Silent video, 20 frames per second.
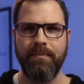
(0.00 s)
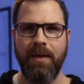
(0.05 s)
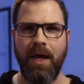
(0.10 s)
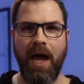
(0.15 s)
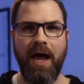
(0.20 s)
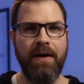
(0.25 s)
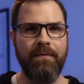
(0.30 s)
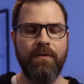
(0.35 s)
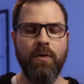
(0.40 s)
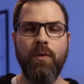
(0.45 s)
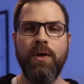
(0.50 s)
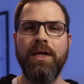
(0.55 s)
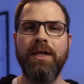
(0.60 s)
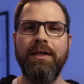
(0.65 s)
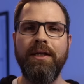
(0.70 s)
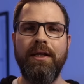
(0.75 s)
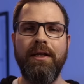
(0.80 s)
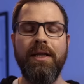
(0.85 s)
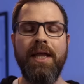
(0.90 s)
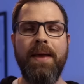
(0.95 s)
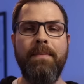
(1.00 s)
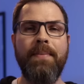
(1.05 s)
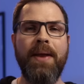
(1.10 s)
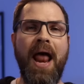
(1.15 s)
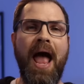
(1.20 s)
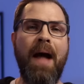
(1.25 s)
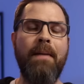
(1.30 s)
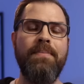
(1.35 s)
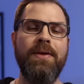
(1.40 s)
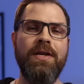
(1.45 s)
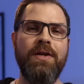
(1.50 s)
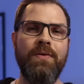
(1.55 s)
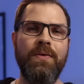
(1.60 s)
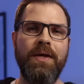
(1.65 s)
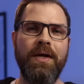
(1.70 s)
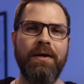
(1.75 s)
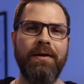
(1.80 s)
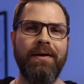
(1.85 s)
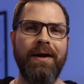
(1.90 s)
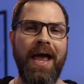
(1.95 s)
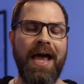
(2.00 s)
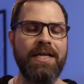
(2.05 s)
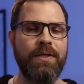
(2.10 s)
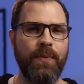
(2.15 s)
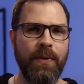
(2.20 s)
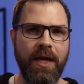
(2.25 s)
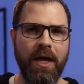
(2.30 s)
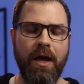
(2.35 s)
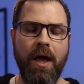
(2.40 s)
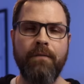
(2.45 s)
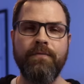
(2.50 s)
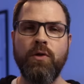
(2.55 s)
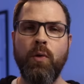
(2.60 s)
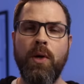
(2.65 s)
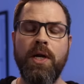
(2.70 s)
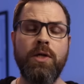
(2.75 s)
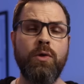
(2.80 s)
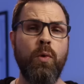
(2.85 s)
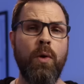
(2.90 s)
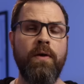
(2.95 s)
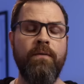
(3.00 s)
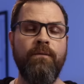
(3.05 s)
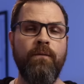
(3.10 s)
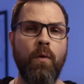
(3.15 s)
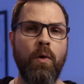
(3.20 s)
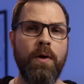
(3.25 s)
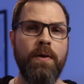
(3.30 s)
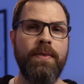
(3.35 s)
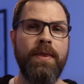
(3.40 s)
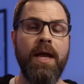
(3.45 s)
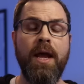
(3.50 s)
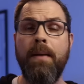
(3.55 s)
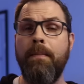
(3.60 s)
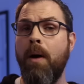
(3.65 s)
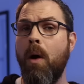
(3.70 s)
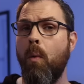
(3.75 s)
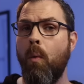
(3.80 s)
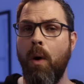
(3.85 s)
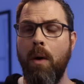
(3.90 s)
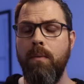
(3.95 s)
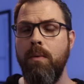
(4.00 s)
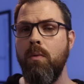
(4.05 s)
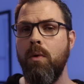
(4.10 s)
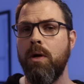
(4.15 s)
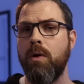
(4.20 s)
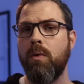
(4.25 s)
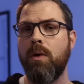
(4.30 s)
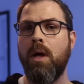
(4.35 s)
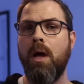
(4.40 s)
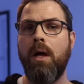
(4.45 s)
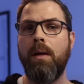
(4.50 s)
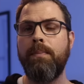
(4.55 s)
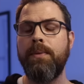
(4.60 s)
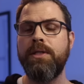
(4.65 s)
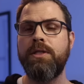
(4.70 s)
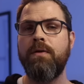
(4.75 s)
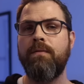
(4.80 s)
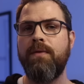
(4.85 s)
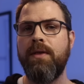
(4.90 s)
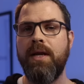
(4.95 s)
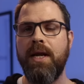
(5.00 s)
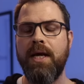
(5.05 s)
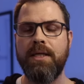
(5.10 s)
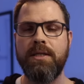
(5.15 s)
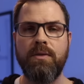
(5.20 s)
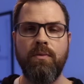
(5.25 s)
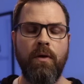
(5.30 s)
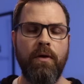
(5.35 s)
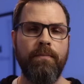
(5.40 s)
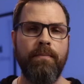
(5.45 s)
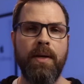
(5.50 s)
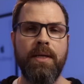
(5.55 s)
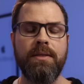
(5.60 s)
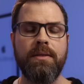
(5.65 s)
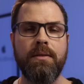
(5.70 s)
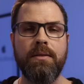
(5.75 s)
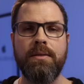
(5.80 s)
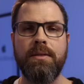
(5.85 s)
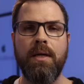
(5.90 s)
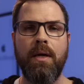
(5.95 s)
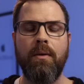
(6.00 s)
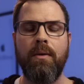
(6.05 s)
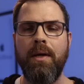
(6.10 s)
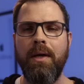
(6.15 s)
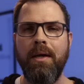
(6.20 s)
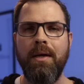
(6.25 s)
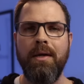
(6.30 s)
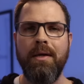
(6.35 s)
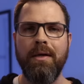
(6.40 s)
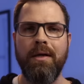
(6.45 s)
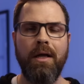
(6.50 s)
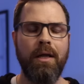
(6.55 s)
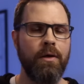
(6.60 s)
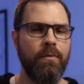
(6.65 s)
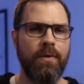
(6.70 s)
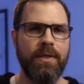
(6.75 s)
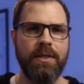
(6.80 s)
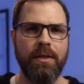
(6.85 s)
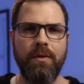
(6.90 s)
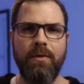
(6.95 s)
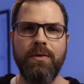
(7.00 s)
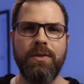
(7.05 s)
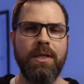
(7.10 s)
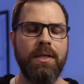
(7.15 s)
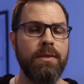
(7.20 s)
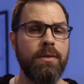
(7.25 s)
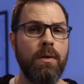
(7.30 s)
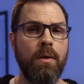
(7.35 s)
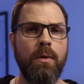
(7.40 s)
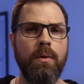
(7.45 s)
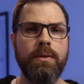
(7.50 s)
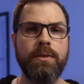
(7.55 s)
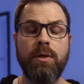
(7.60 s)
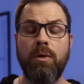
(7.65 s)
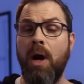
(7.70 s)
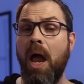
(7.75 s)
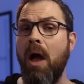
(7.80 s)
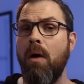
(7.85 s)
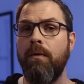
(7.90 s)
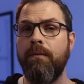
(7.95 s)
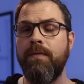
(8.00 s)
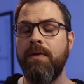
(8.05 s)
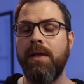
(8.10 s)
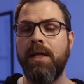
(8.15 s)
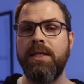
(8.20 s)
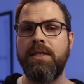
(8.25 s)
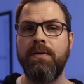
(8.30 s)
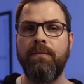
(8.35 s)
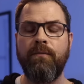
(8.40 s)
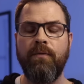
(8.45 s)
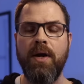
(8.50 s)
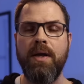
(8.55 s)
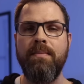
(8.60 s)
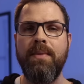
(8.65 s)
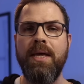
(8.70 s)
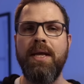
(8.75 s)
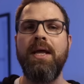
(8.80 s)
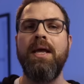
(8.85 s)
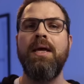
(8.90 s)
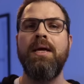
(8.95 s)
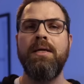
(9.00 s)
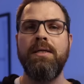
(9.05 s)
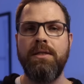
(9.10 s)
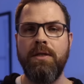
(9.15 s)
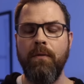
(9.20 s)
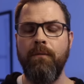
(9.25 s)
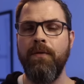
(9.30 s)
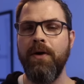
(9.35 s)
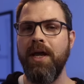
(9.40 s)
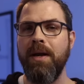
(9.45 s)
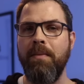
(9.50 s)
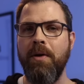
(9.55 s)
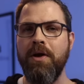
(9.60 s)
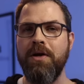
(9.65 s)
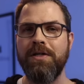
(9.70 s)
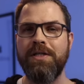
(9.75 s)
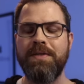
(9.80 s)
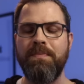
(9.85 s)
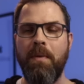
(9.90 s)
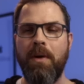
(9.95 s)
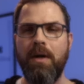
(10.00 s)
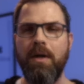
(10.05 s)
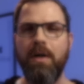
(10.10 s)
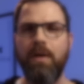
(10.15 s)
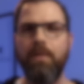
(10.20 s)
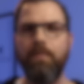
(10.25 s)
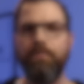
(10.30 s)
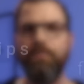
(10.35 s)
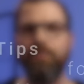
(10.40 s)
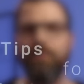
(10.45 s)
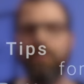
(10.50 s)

Hi everyone, a little late but happy new year. As we kick off 2024 and think about what we want to accomplish over the next 12 months or so, call it resolutions, goals, or however you like to frame it, don't forget about your smart home.